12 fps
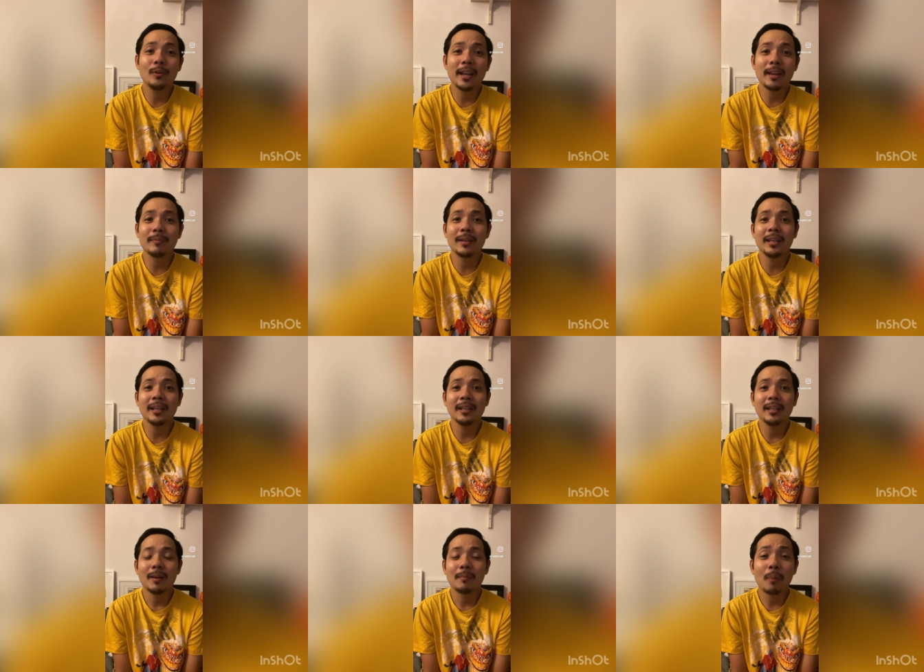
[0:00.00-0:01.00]
gave
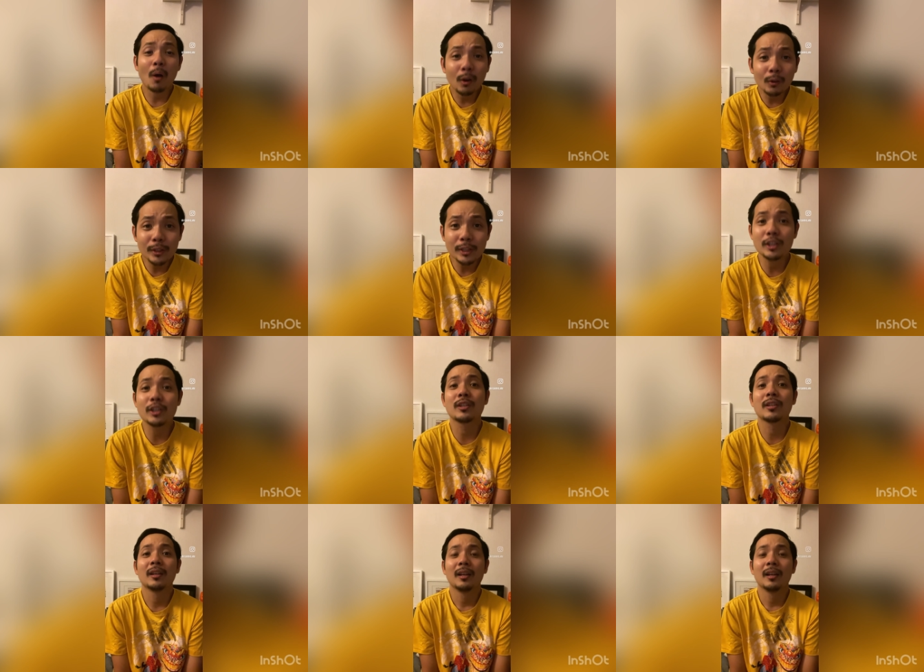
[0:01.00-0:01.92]
me porridge,